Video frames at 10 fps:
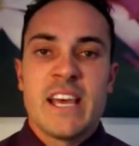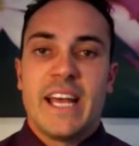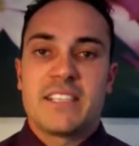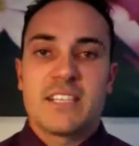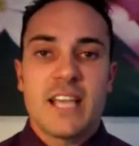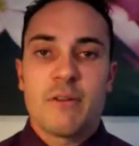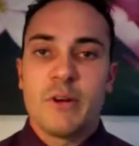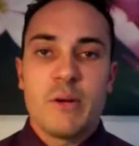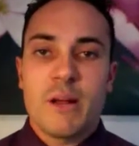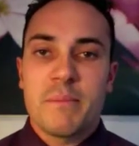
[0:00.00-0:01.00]
is because I
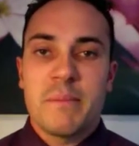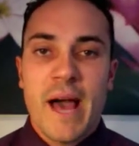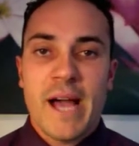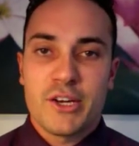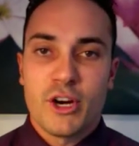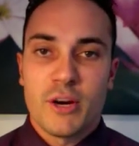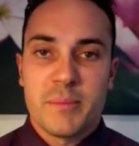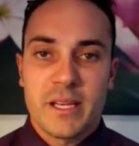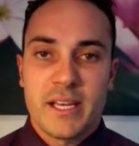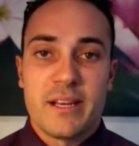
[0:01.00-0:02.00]
really want to be back in Europe
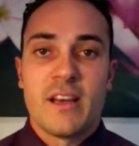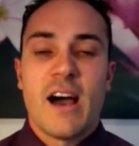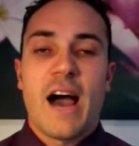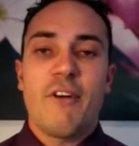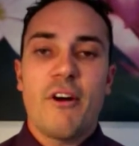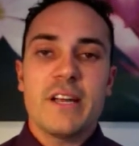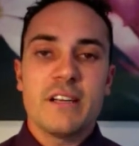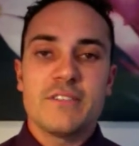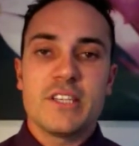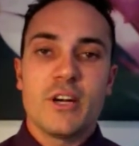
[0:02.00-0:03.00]
again. I've already
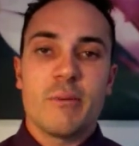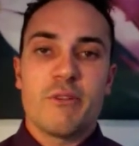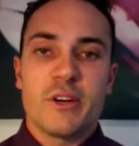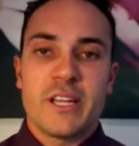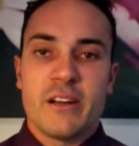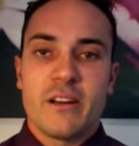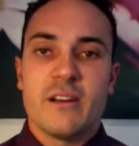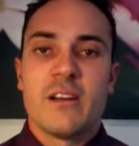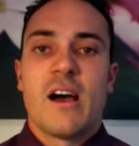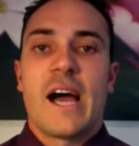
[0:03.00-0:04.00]
lived in Europe for a year.